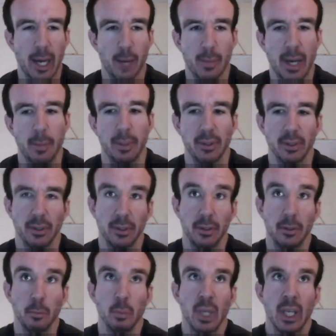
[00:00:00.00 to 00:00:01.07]
I'm happy to
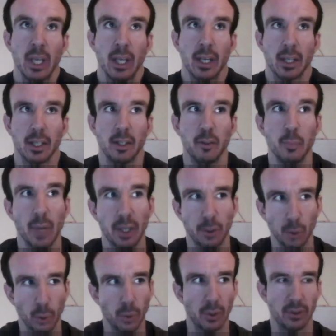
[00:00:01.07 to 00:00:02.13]
do kind of my
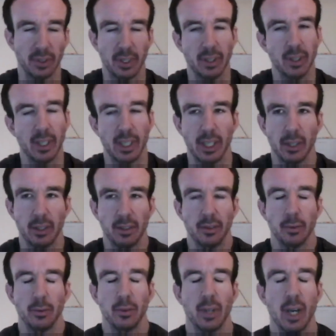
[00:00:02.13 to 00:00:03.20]
talks and and
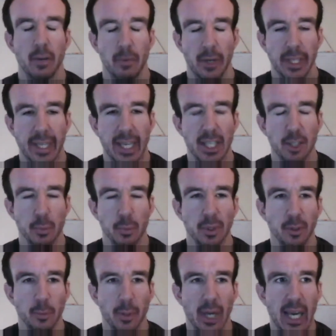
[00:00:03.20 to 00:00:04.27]
sort of other
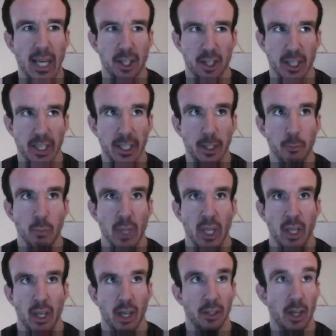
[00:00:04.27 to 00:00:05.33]
engagements, but actually
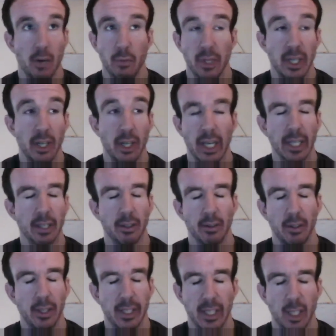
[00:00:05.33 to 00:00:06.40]
I don't really like
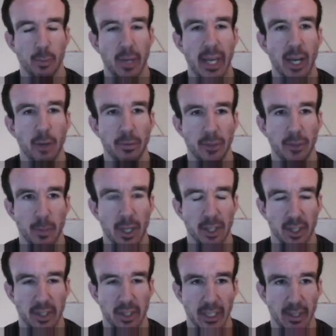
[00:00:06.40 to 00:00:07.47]
looking at my health too
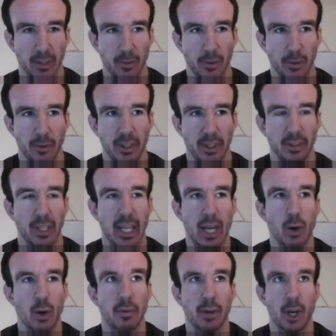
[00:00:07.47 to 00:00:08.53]
much. I think the reason
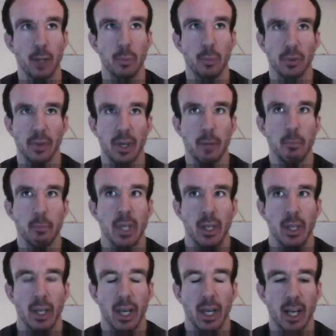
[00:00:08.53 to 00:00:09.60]
how I've coped with it
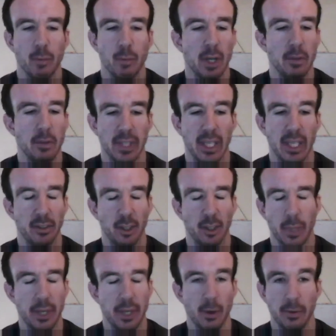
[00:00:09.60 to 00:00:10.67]
over the years
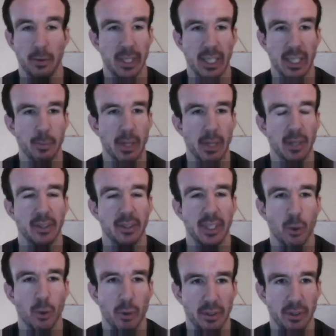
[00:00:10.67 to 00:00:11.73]
is by not thinking about
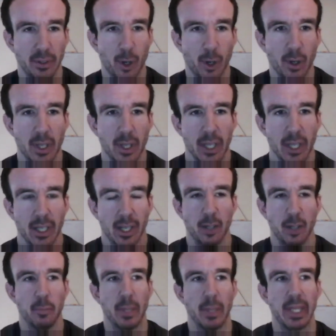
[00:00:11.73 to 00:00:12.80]
it, or it's not
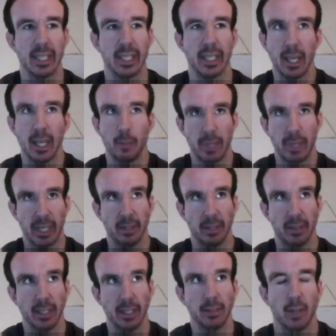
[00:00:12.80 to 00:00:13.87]
kind of making it a bigger
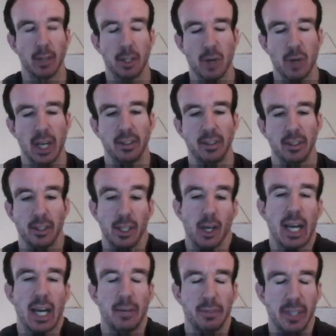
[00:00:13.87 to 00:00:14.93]
thing. So I try to,
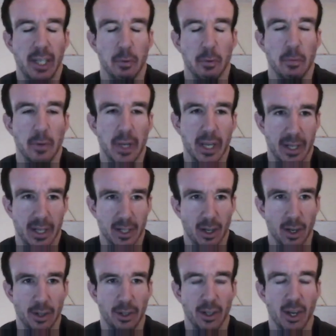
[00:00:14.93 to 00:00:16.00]
I have to live with it and I
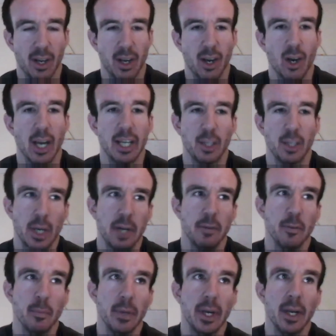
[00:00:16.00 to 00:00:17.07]
can't hide away
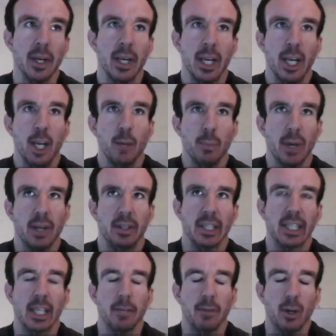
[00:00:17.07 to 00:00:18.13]
from it. But I
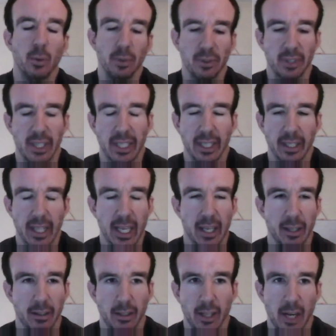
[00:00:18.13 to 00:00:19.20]
think if I was sitting
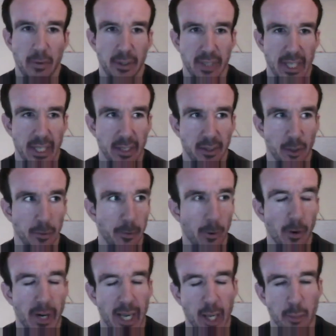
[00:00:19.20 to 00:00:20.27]
there, every day till
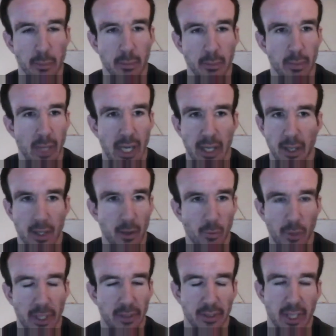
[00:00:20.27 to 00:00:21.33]
4 a.m. like
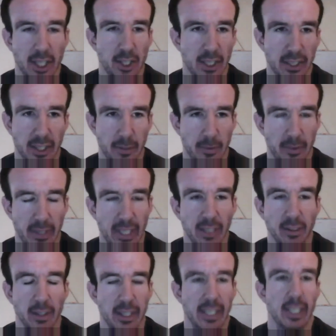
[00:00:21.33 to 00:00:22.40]
researching different
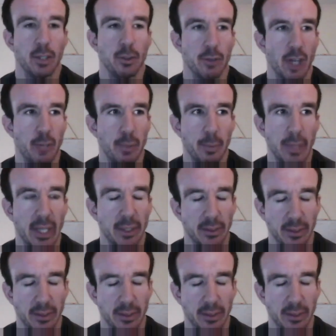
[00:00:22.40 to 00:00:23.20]
things, I think it would drive me mad.